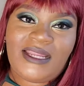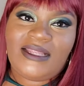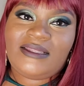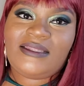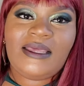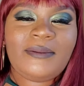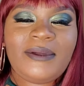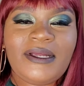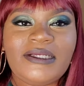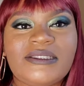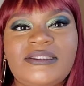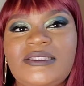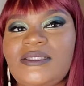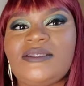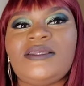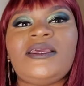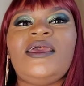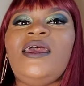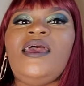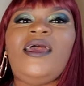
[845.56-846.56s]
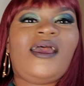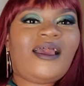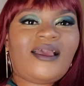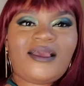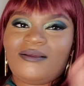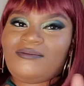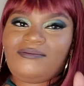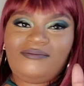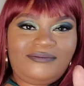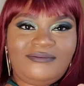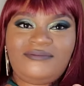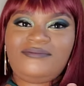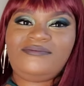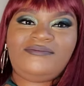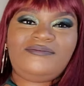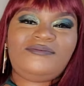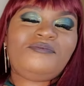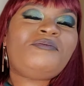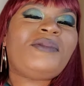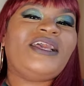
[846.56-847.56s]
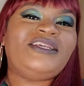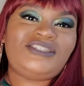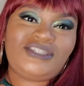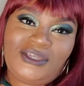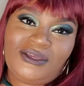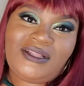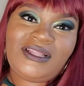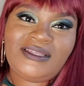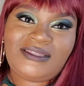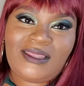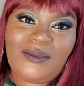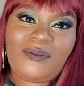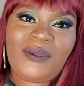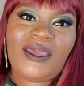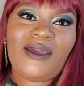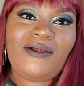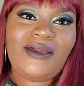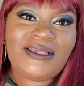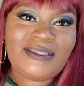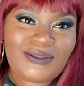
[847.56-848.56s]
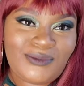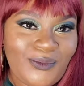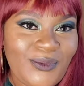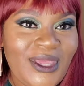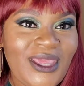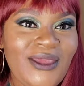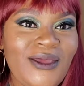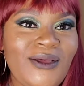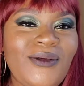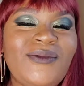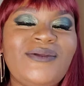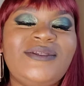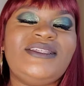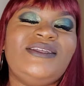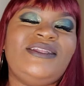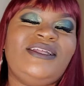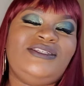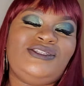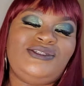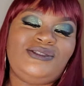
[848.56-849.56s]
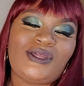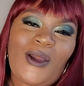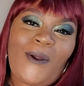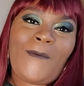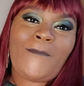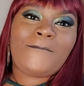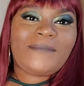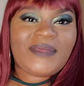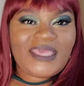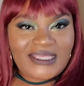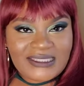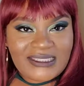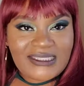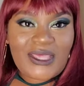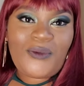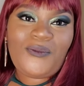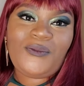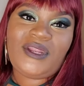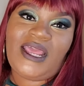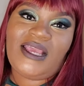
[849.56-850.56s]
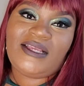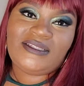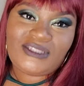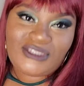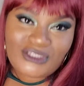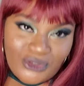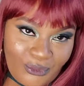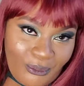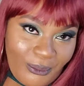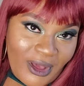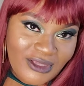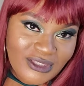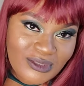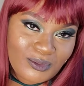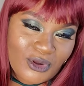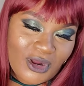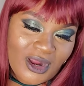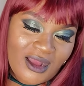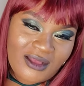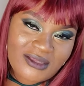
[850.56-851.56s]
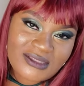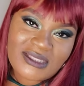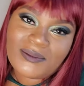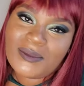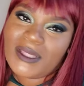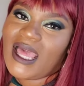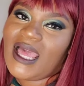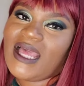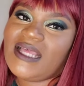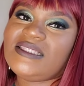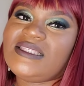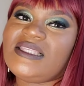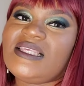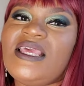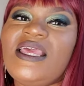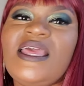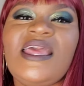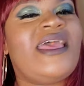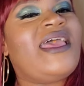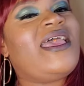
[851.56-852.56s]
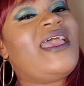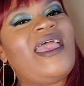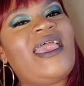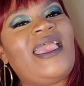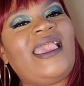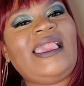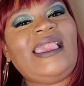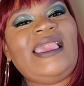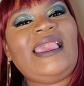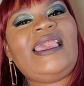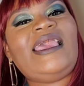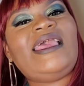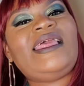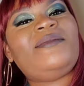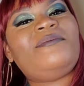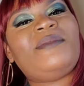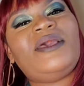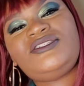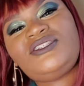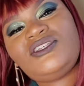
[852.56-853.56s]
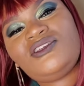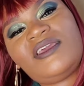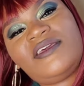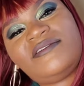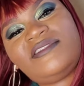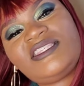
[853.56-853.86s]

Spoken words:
that person. Make sure you click the bell as well so that you don't miss when I do post more awesome content. And make sure you give